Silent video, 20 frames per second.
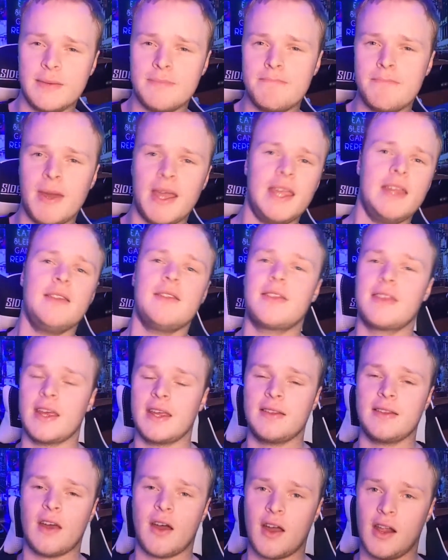the main
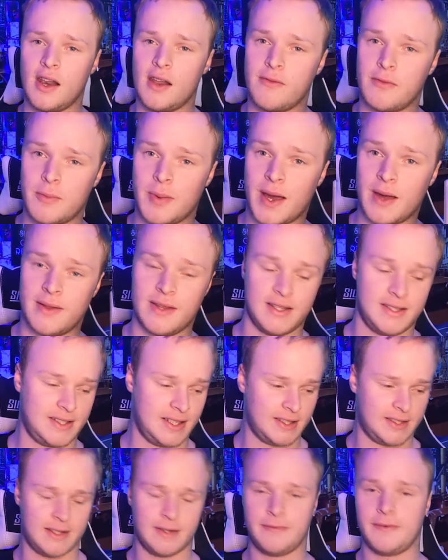thing that I love about this
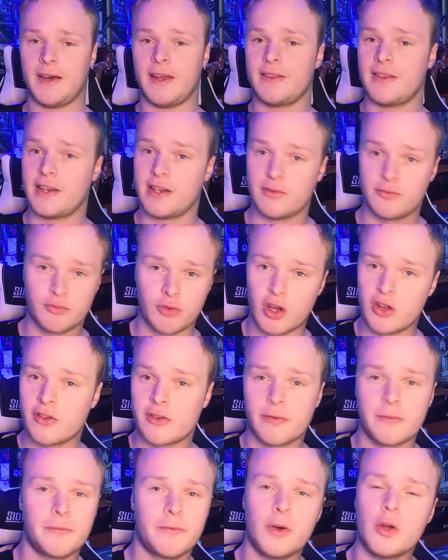is the fact that it
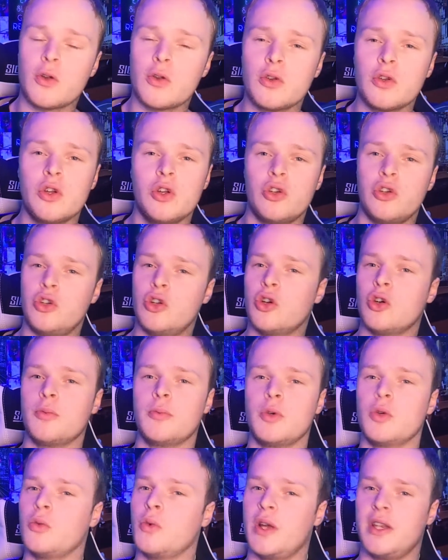runs full
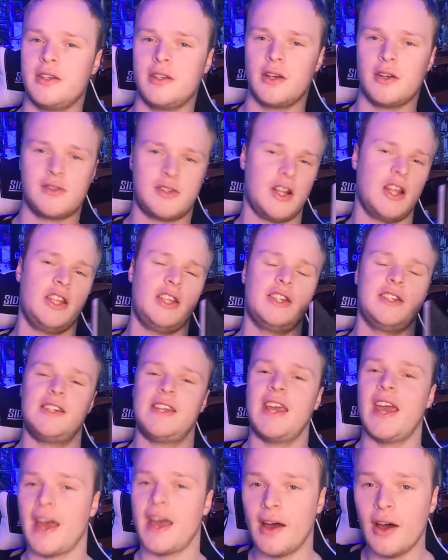normal Windows like you'd
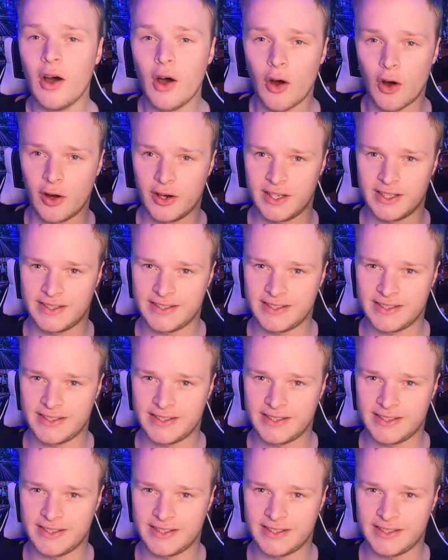get on a